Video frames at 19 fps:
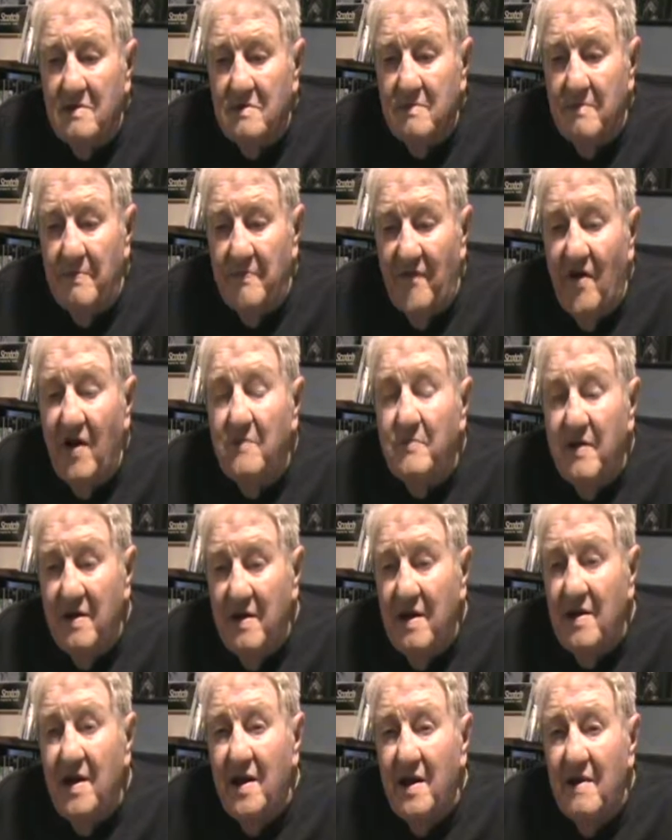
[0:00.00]
very
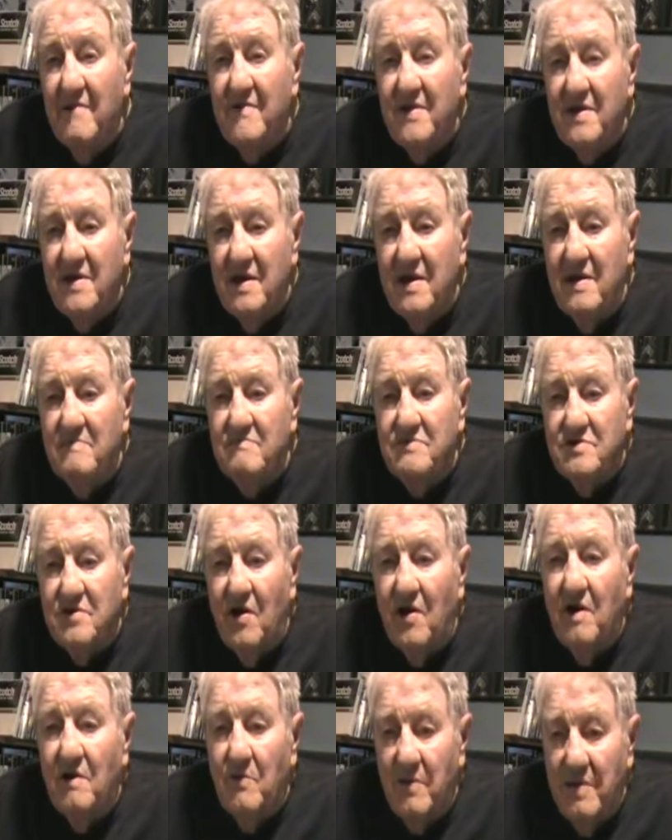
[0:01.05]
beginning of it, to get them
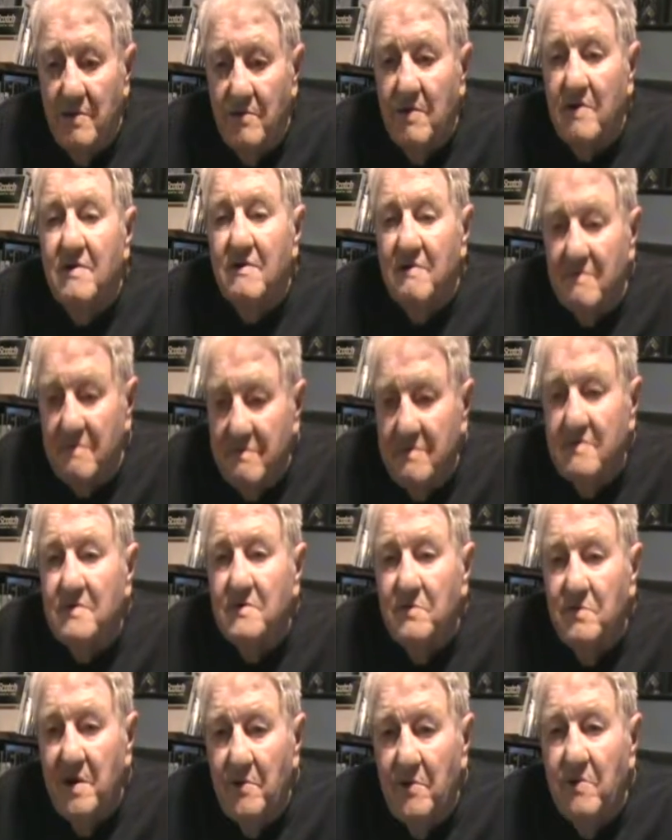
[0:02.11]
started, we were
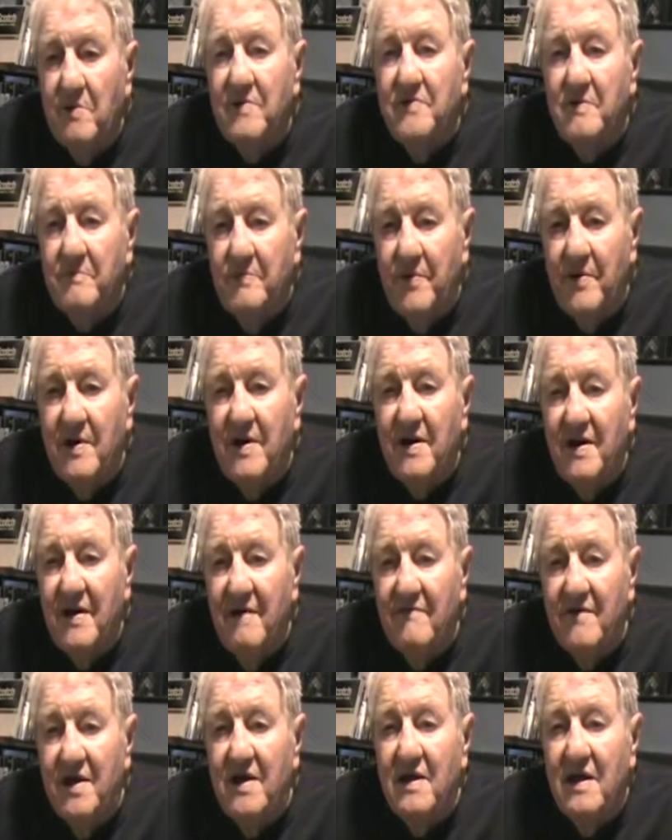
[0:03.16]
with them pretty
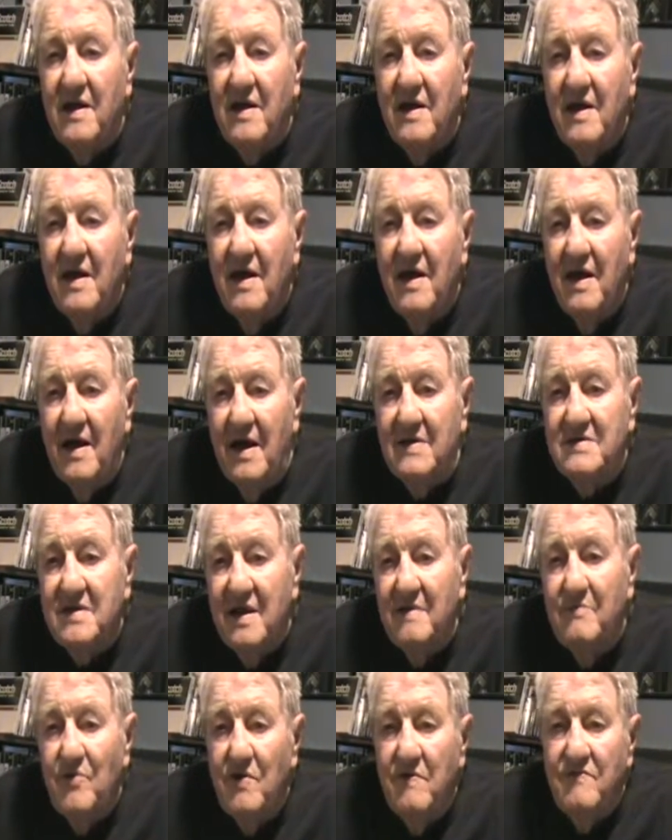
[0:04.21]
heavy. As
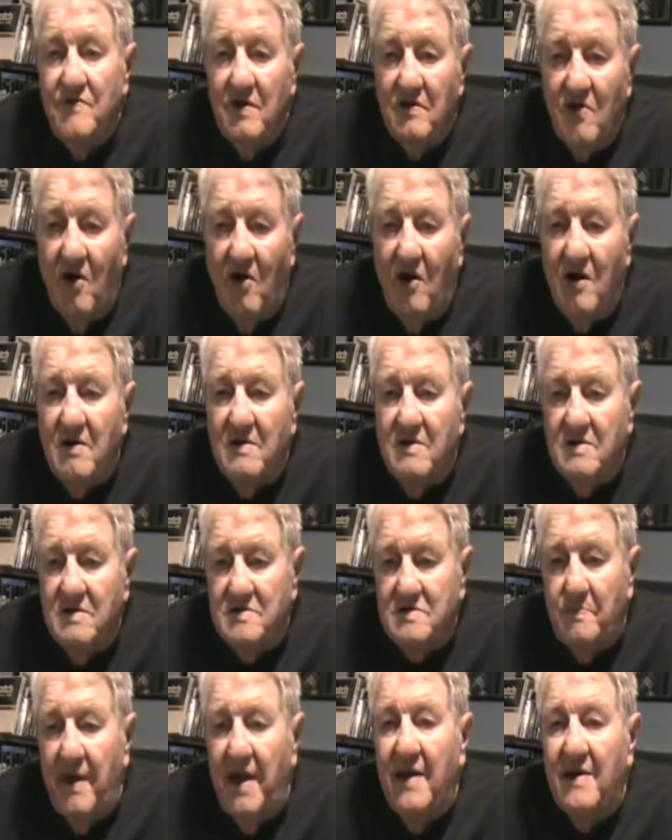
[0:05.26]
they moved along and
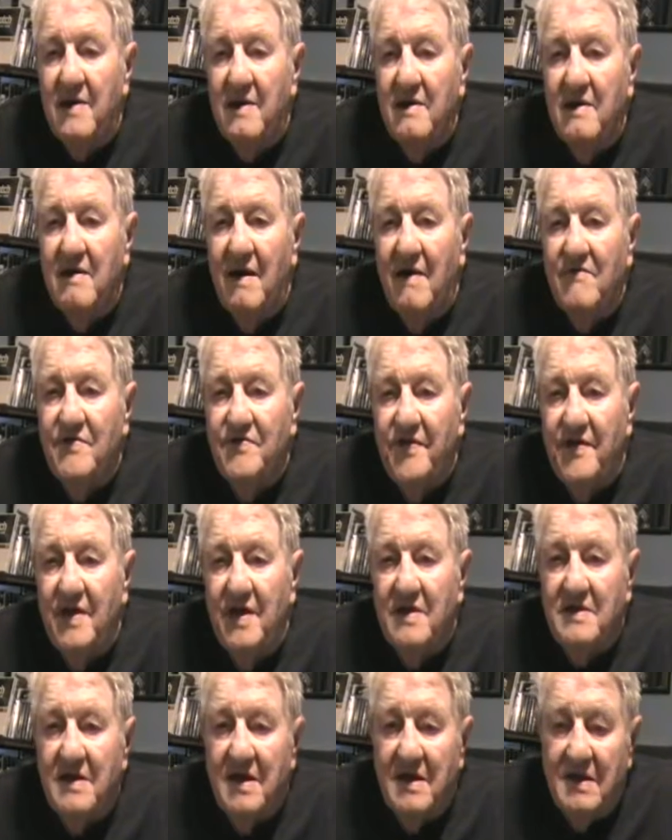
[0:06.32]
expanded and
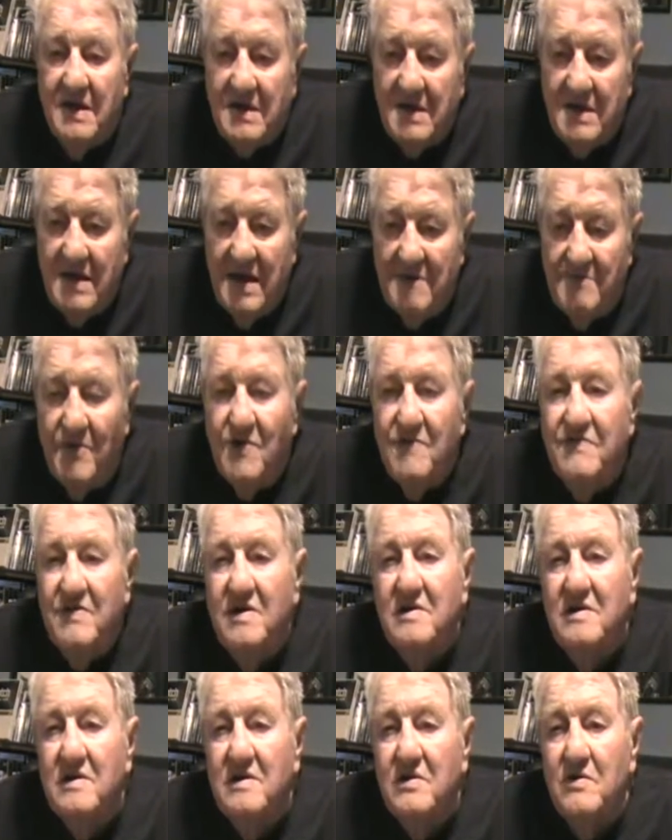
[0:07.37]
everything, then they moved
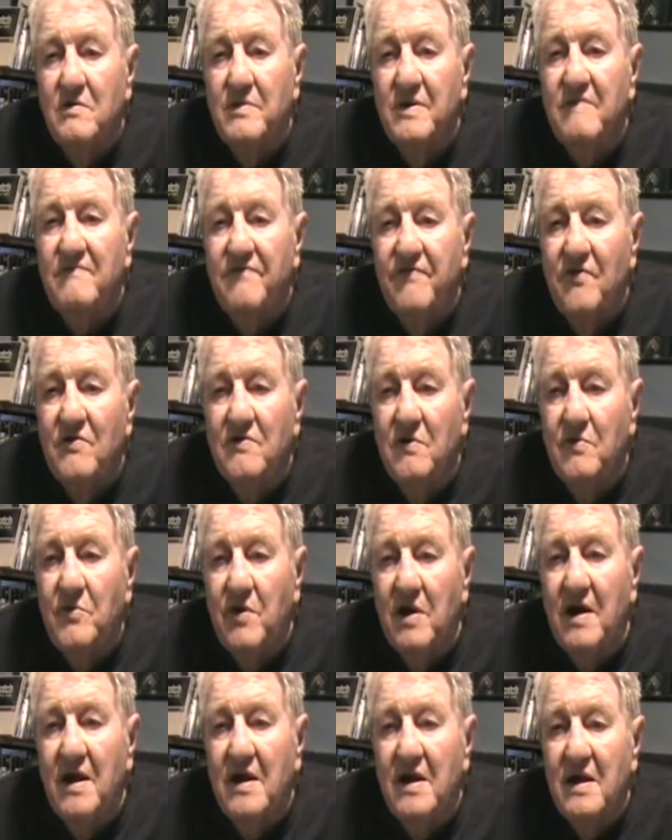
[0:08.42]
in a little bit further
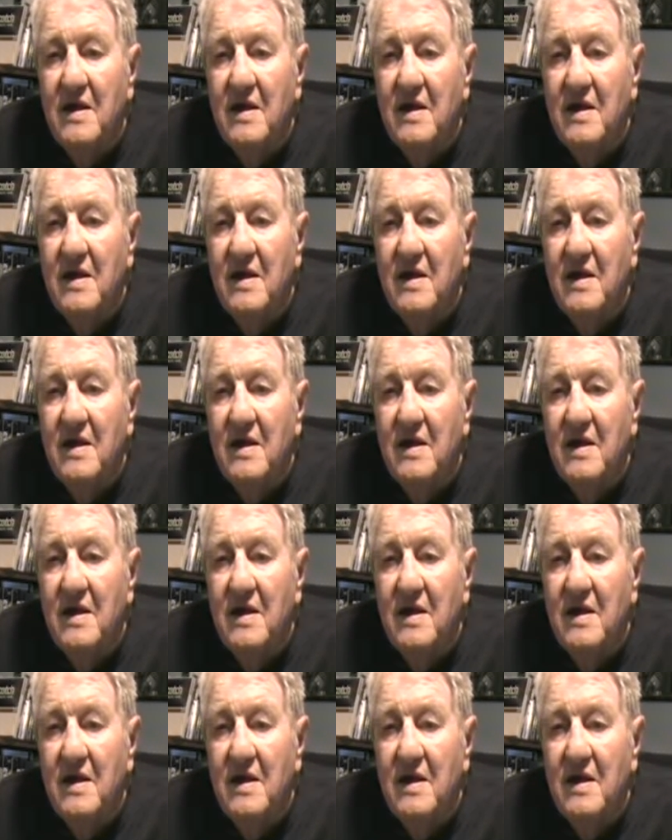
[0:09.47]
away.